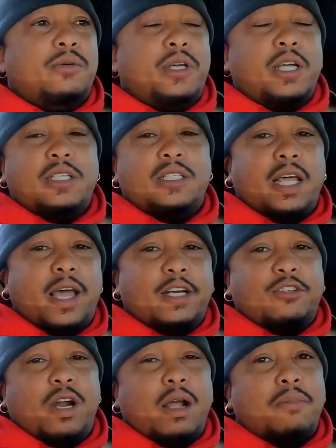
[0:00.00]
Getting
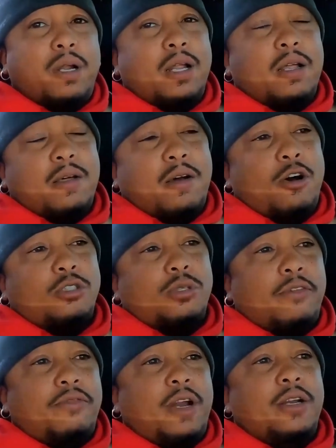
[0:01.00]
sidetracked, but also
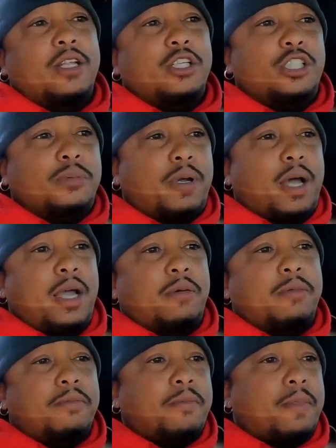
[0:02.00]
I found a dealership in
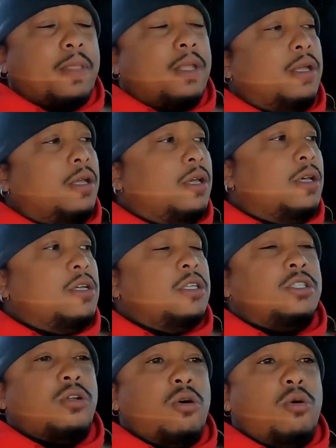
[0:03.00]
Iowa.
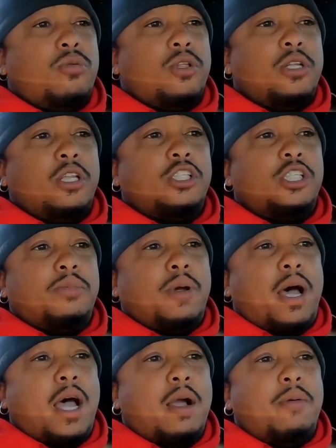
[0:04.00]
So the dealership in
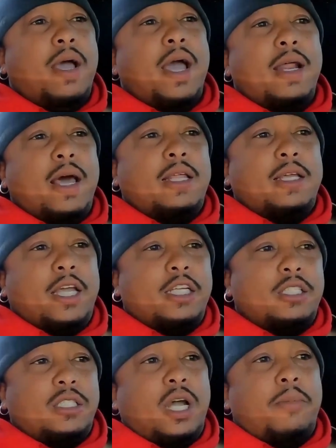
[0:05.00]
Iowa had an
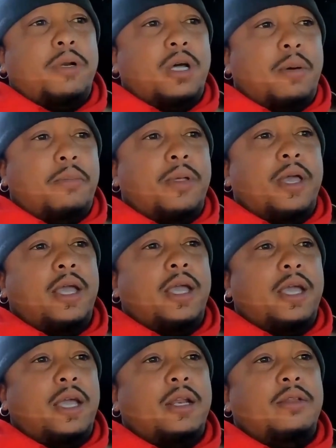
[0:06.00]
allocation coming up,
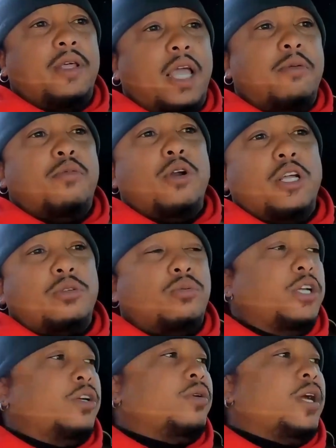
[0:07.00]
and they wanted
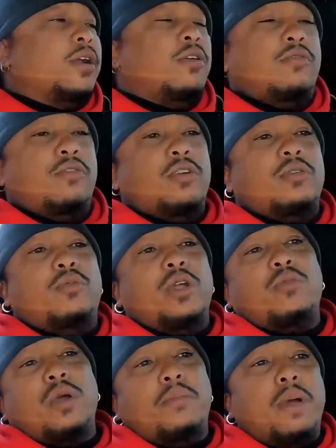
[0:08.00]
20 grand over. We
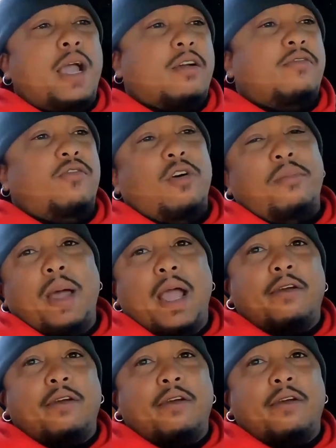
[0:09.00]
went back and forth.